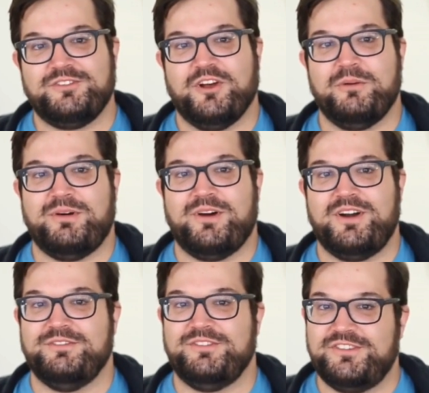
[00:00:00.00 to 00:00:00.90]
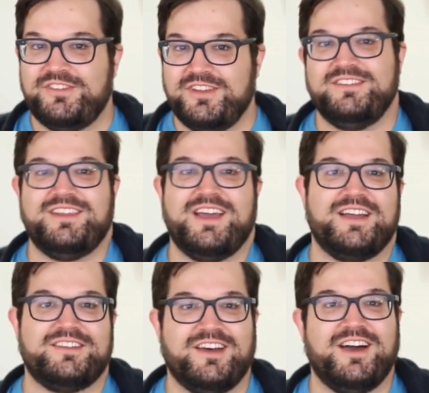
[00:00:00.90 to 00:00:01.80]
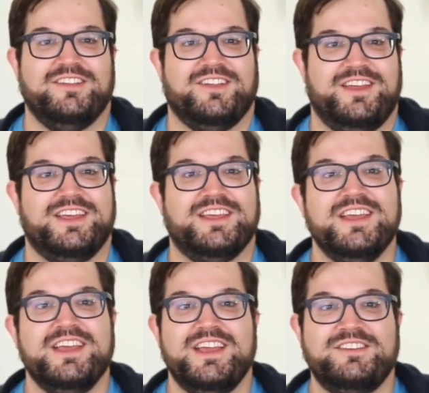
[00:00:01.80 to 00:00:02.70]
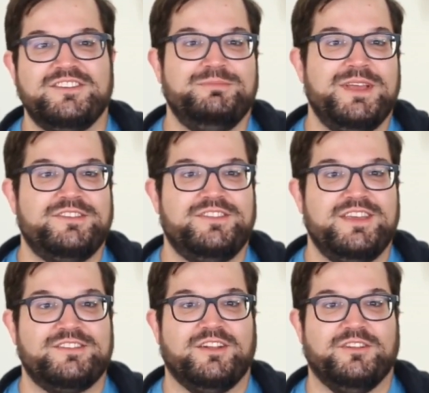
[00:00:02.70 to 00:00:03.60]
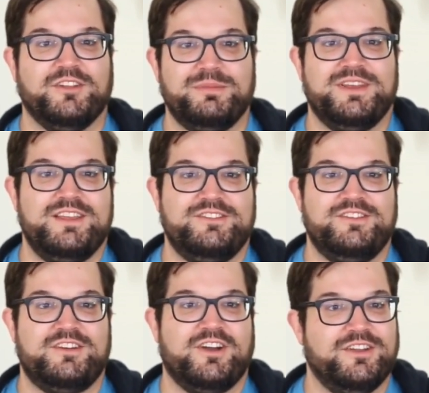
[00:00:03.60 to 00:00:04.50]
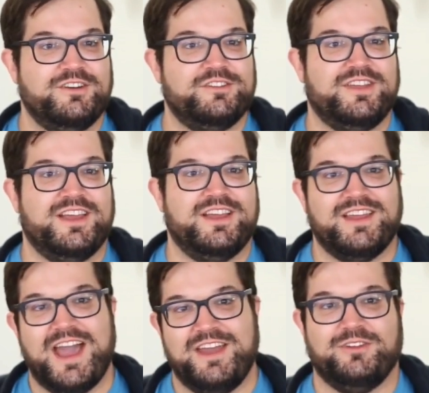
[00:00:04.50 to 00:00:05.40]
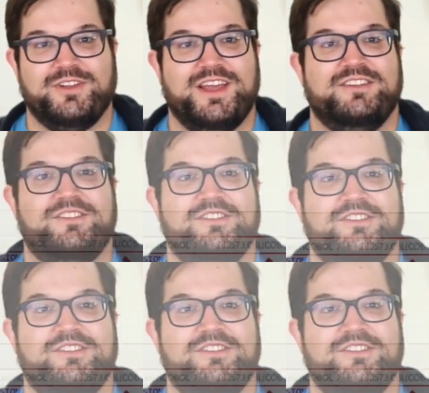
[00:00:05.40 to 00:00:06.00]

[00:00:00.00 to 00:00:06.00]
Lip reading: all part of syntax highlighting. It just makes things a little bit easier to understand at a glance.